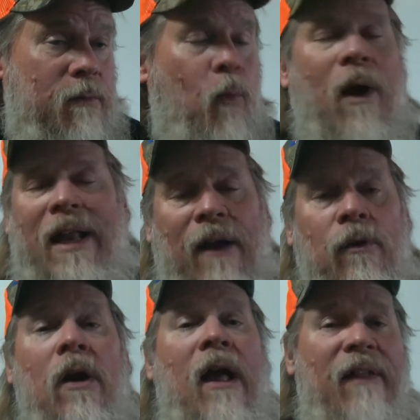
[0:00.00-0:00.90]

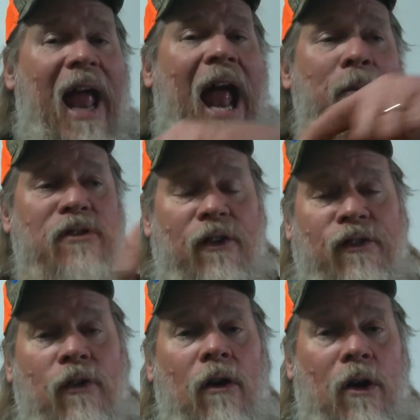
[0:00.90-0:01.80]
Whatever. Animals are
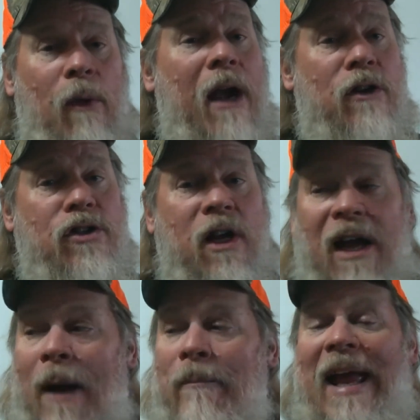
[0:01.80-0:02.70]
circling around, they're shook up.